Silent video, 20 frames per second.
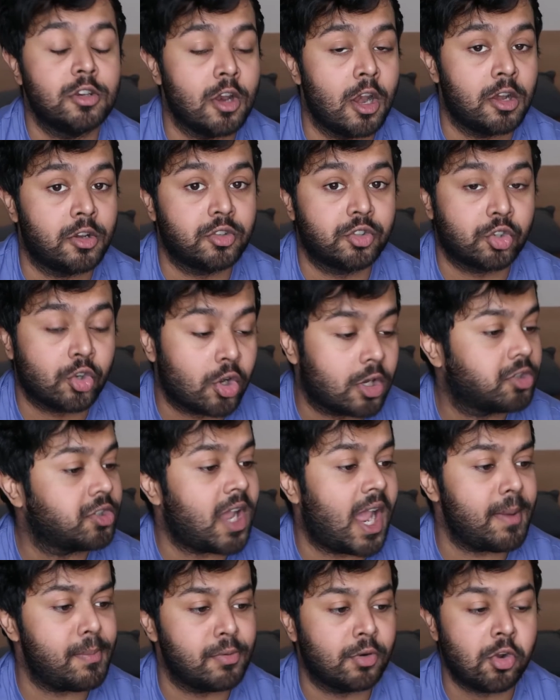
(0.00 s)
The
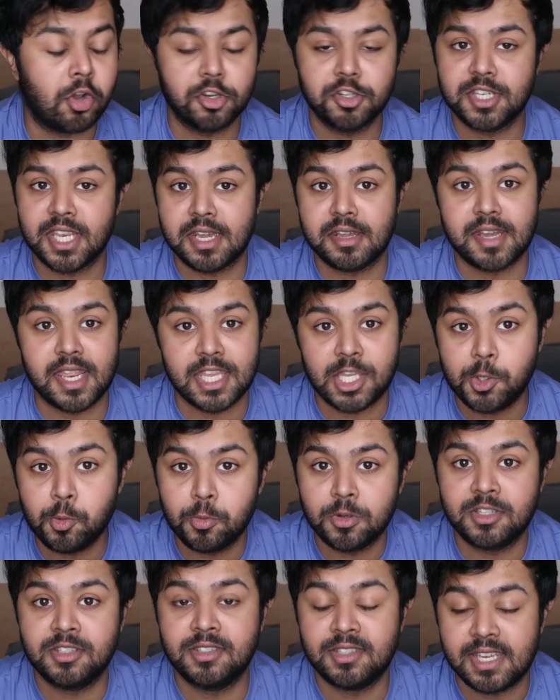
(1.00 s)
type of content that
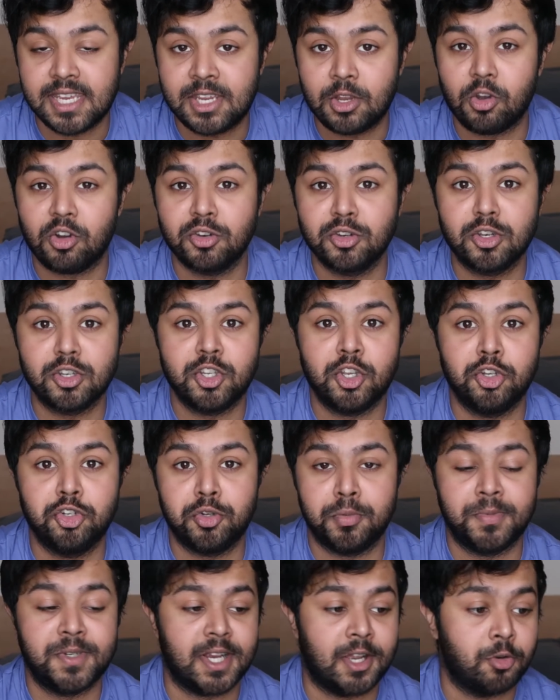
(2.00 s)
you would see on the
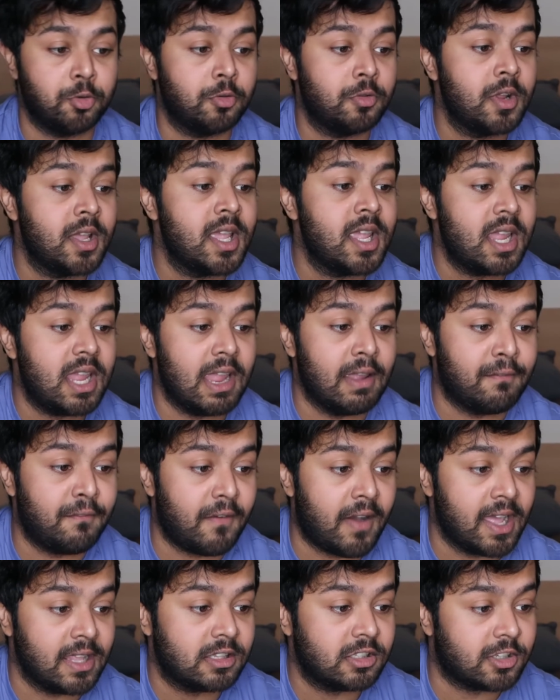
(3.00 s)
YouTube channel
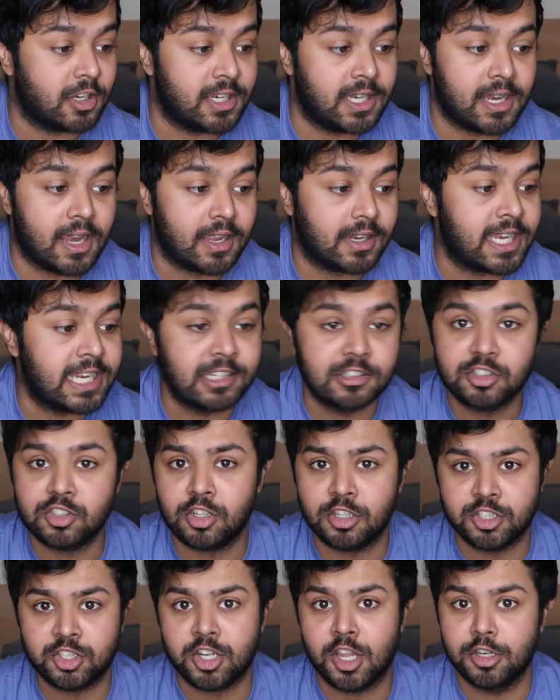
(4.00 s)
if I study at King's
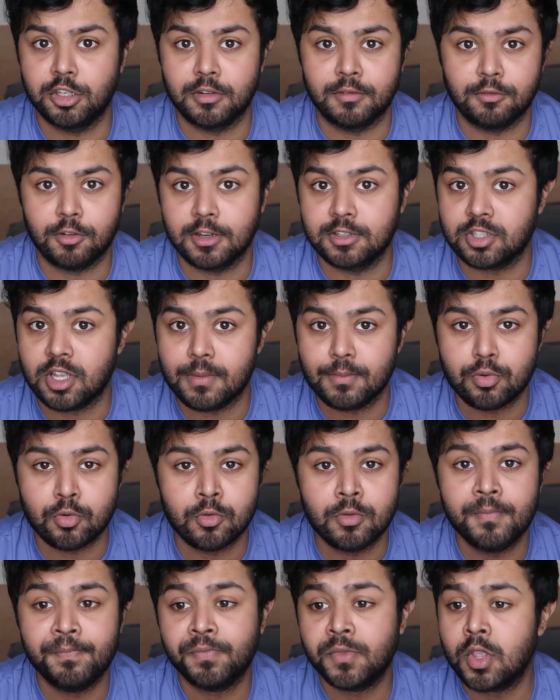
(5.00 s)
College London, for
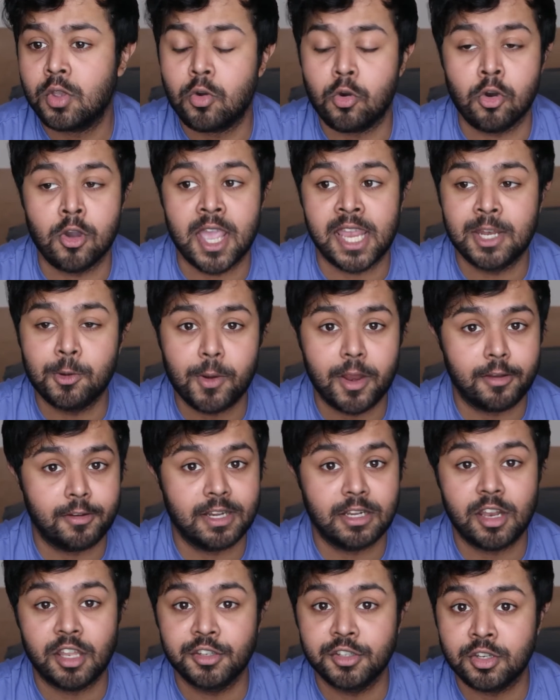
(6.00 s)
example, or
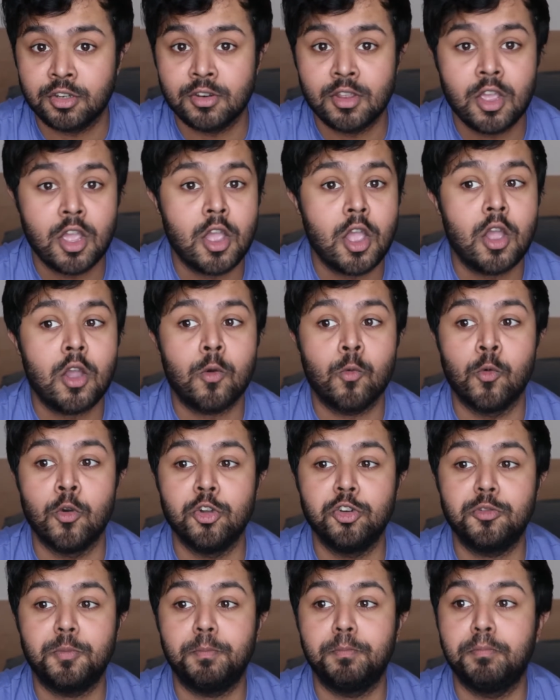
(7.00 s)
anywhere in London,
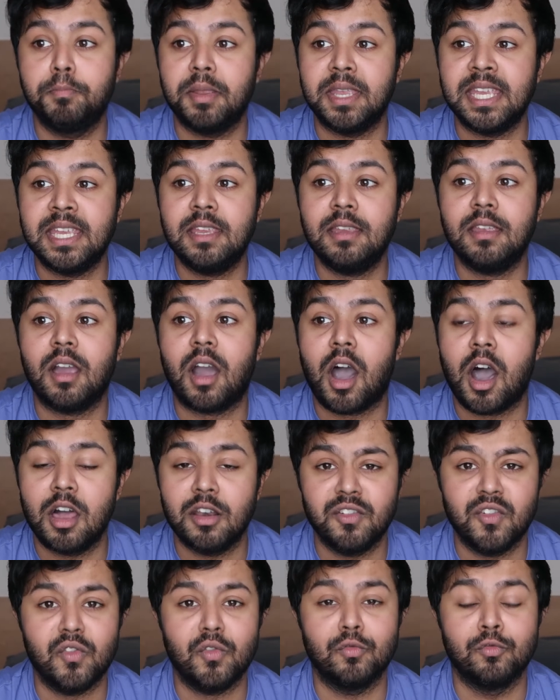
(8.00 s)
would be
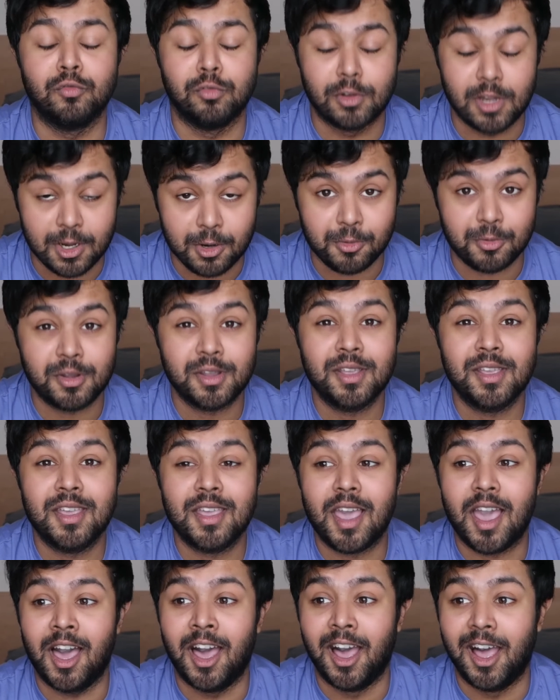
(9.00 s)
unreal.
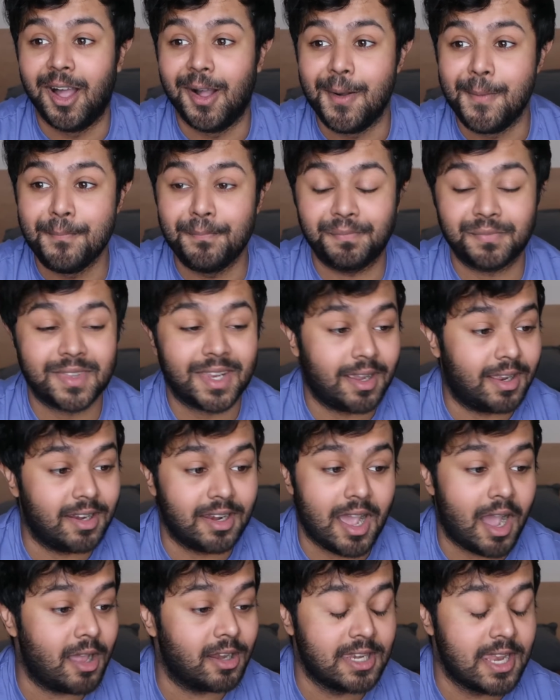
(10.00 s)

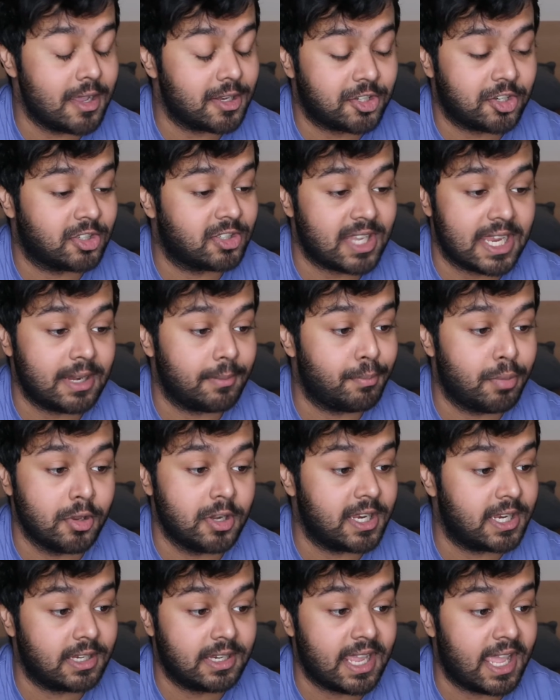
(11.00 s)
Let's just say,
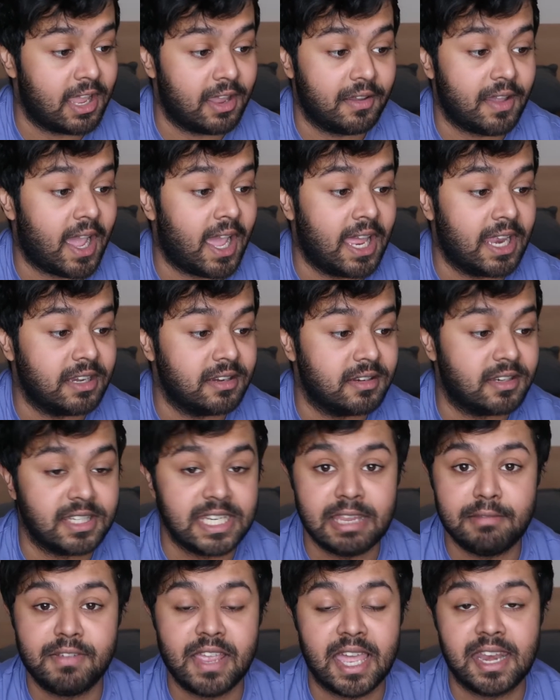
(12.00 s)
put it there and
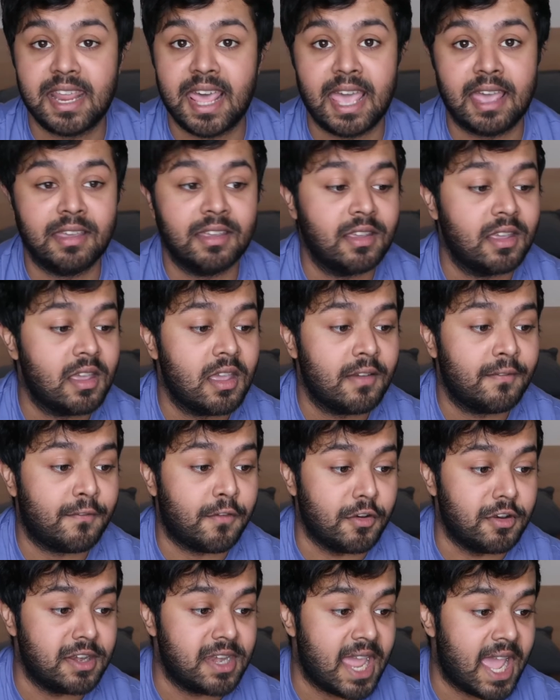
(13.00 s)
leave it at that
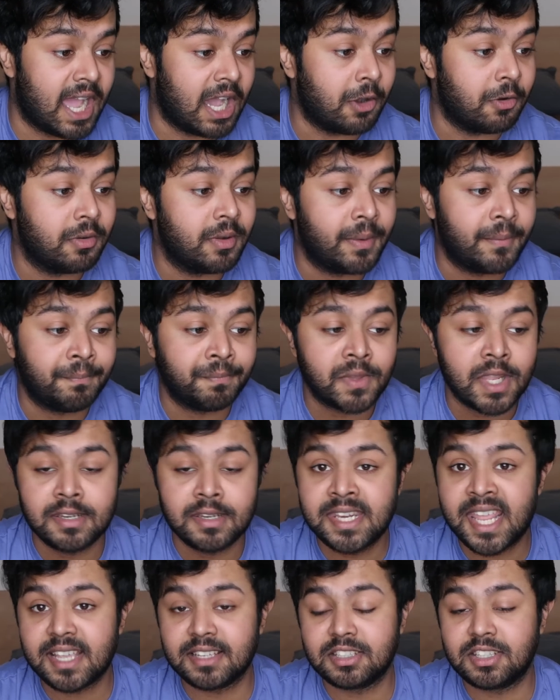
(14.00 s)
for now.
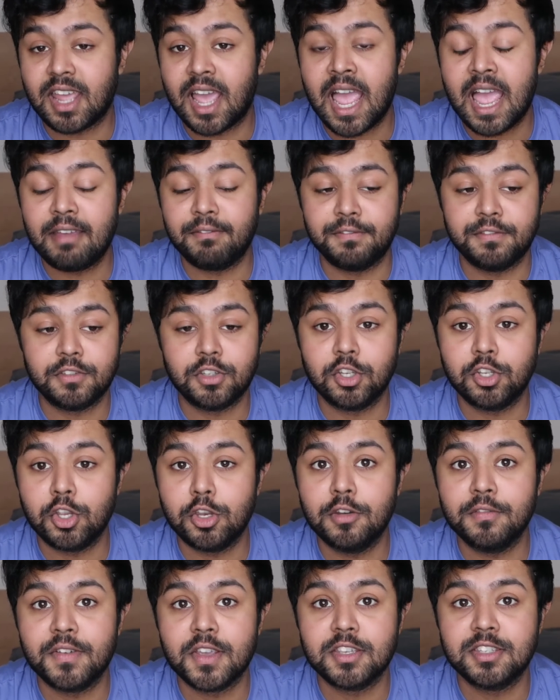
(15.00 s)
Next, I have the
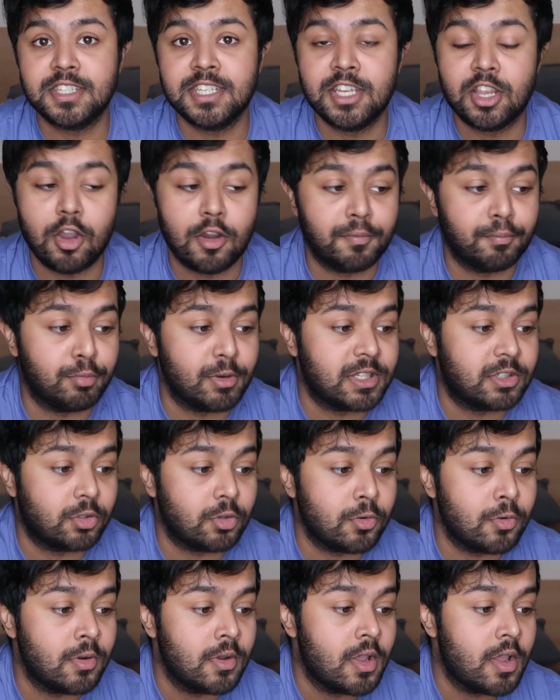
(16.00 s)
University of
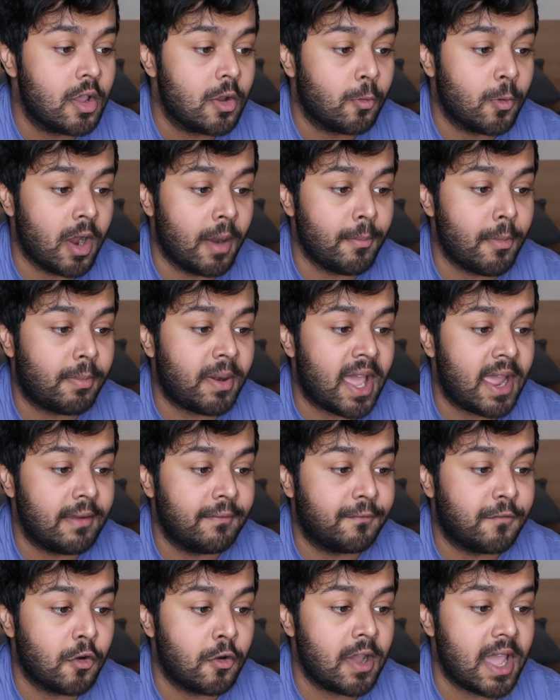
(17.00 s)
Bristol, where I'm
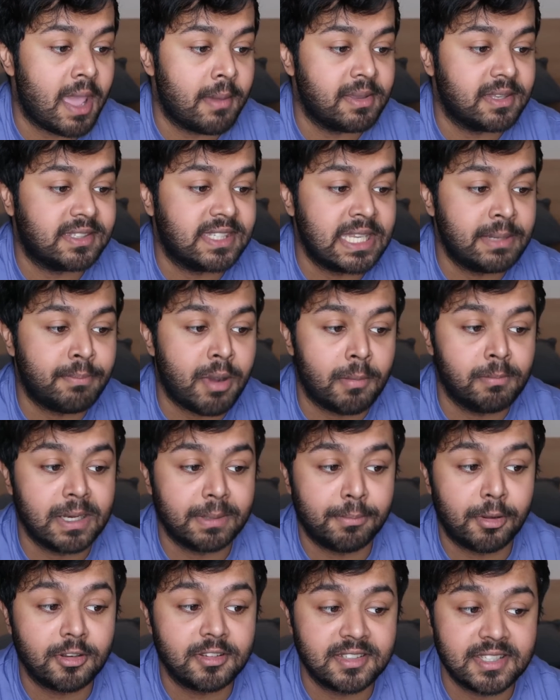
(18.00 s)
applying for MSc
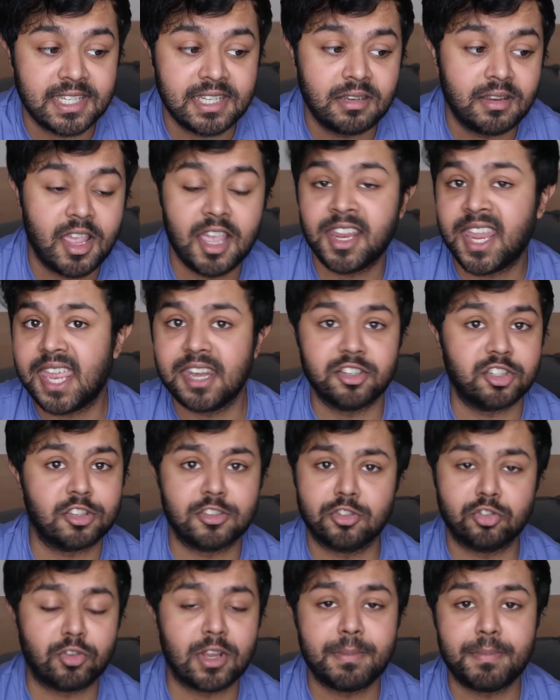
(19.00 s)
Public Policy. Again,
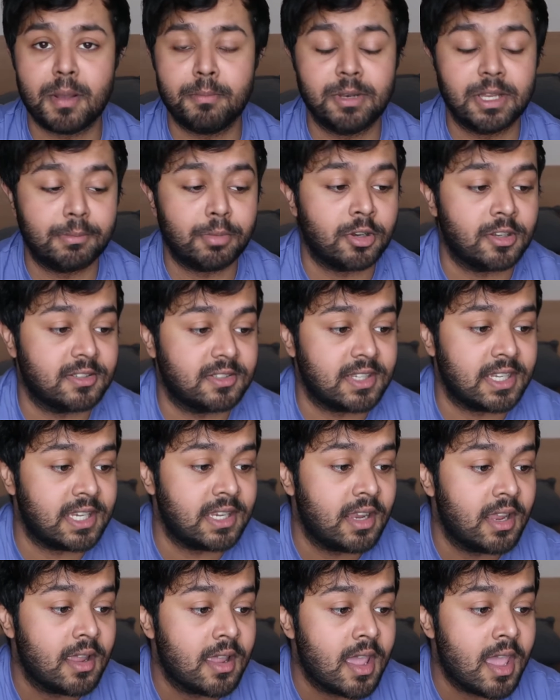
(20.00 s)
just straight public
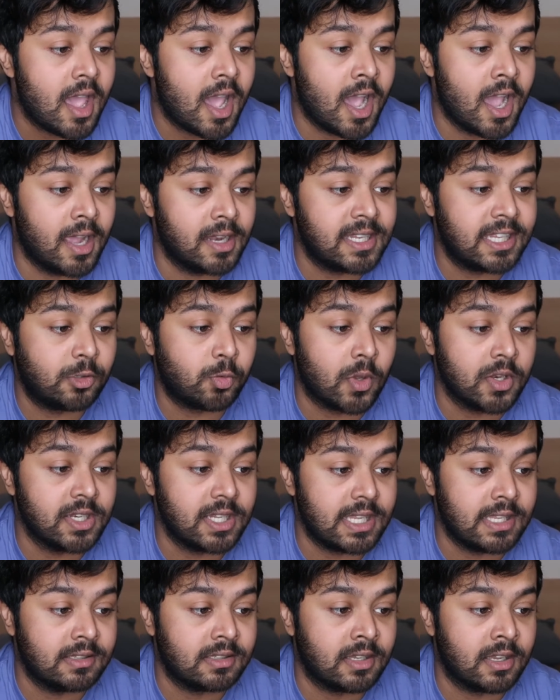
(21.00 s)
policy. This
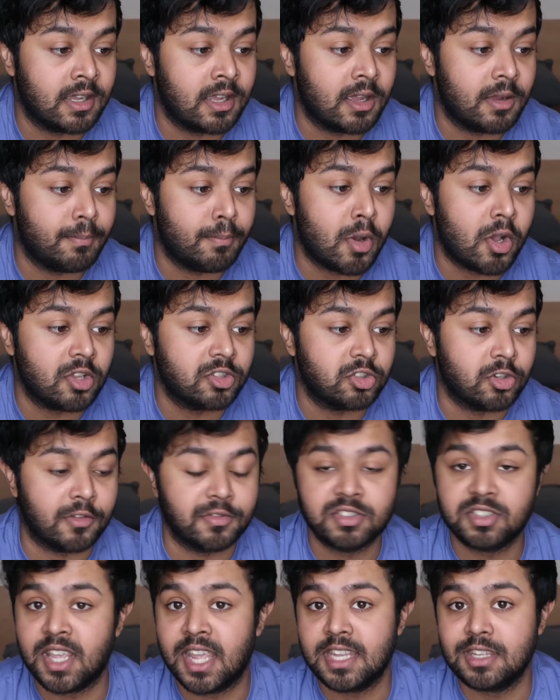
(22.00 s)
one is a Master
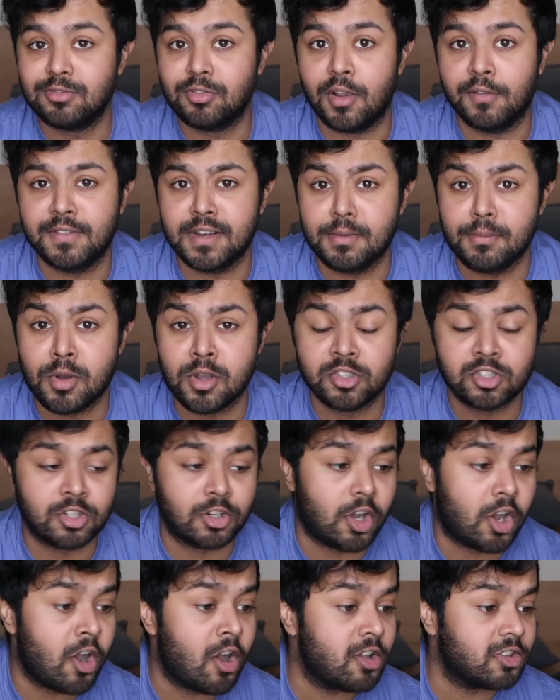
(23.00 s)
of Science rather than
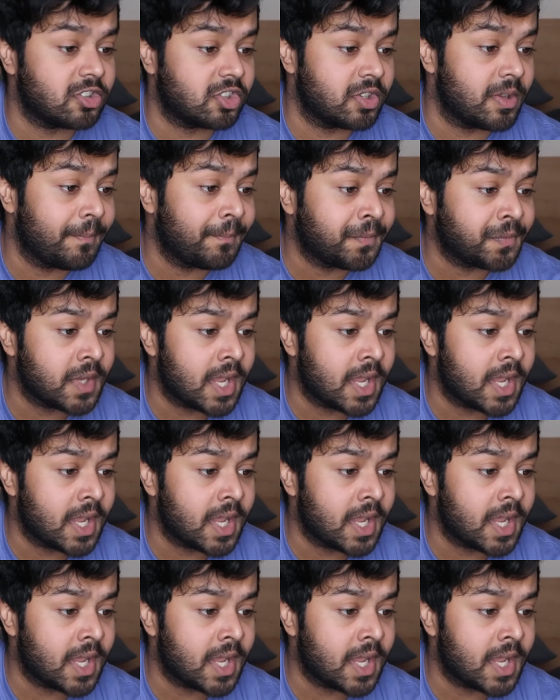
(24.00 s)
Master of Arts.